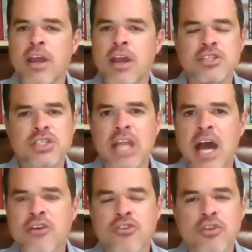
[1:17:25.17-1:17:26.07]
just an
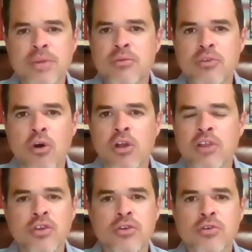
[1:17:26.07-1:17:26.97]
honor to be with all of
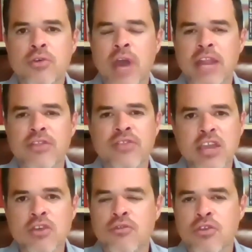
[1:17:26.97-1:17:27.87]
you and thank
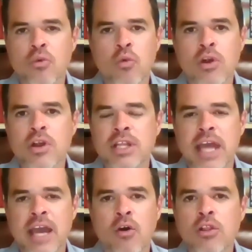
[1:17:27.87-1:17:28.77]
you for the work
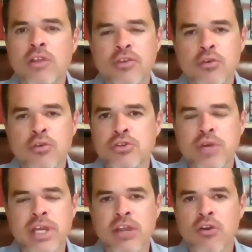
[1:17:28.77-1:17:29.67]
that all of you are
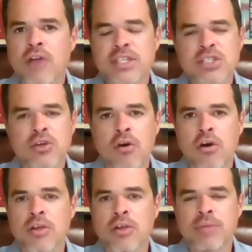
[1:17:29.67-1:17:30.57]
doing that are on this
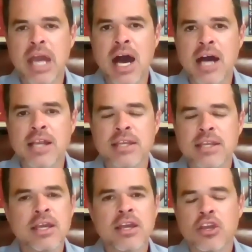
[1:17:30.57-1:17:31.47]
call and beyond
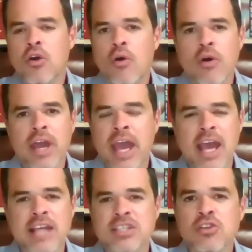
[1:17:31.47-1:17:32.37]
you know
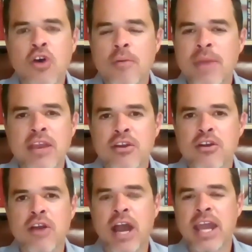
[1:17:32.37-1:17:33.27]
as a
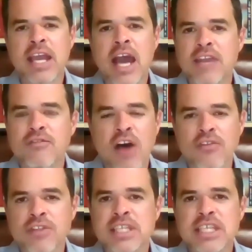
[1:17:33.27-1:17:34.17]
lawmaker i got
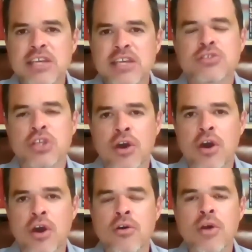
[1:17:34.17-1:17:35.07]
involved in this years
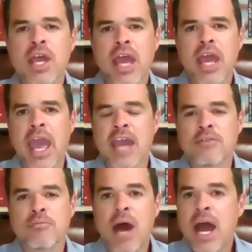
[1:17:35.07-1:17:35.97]
ago and
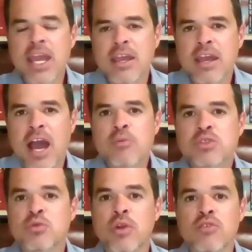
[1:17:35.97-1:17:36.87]
my i
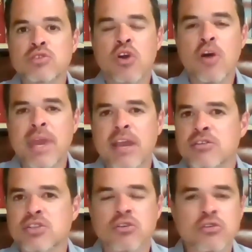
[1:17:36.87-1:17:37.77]
was one of those
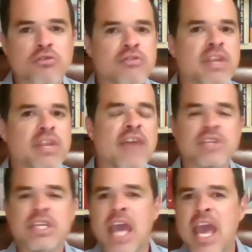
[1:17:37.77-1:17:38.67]
lawmakers heard the
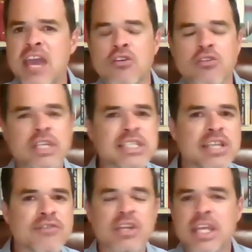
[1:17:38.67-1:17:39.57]
fda heard these
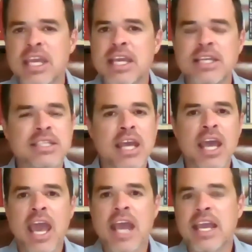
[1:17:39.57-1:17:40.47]
different things
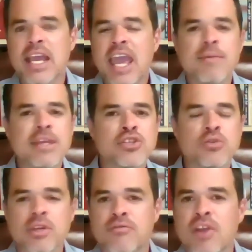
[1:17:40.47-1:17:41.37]
and came into
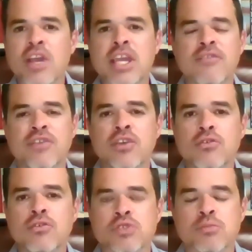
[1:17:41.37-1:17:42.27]
it very
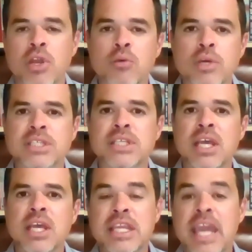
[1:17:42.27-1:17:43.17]
confused but it was
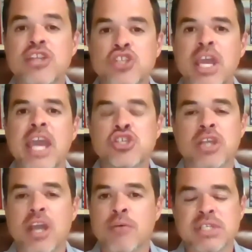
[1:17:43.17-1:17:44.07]
the education
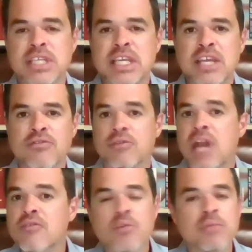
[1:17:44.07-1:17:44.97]
i received
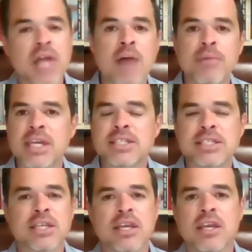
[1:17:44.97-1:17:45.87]
not from
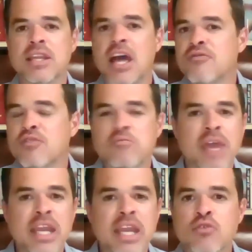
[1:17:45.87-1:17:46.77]
lobbyists not from
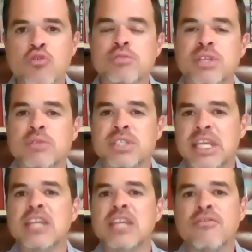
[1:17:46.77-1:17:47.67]
any groups it was
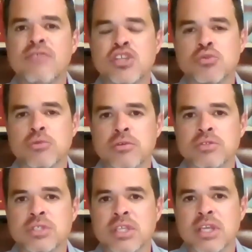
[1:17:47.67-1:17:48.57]
the
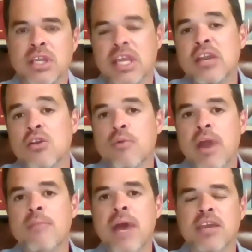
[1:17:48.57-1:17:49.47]
individuals in and
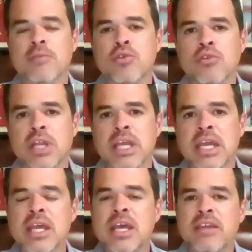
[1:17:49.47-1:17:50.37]
around my
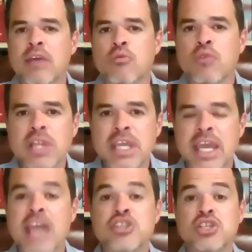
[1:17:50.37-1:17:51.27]
community that really
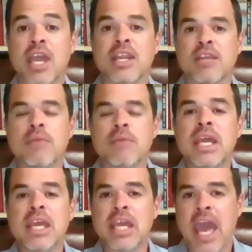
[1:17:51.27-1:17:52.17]
educated
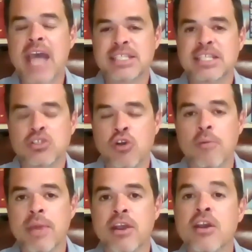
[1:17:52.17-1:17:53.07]
me as this
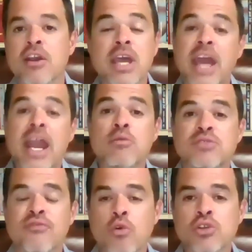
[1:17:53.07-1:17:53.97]
lawmaker. And I was
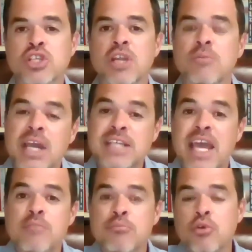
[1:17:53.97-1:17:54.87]
fortunate because I
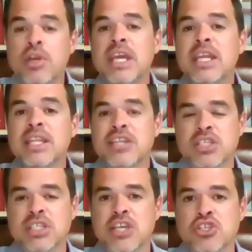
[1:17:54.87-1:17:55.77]
had put in
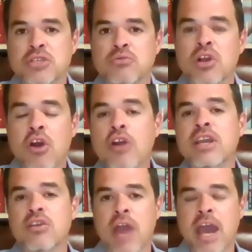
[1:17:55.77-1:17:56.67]
legislation
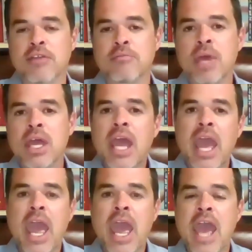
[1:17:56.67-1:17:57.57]
regarding kratom.
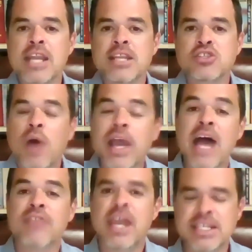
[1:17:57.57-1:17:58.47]
And so I
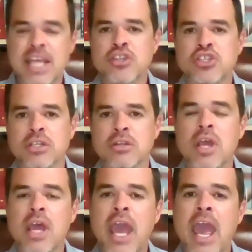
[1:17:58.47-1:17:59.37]
got that attention.
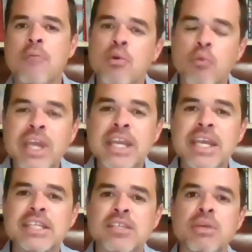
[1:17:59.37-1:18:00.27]
Eh, but we
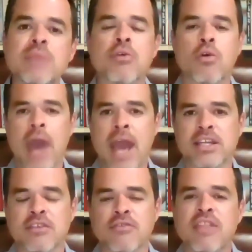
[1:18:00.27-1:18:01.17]
need to be
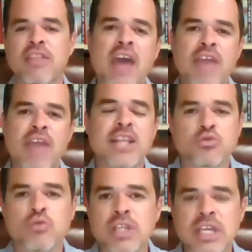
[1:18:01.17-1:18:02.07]
proactive. And, th- and that's
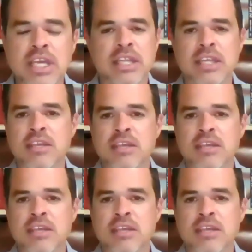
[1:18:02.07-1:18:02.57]
really the, the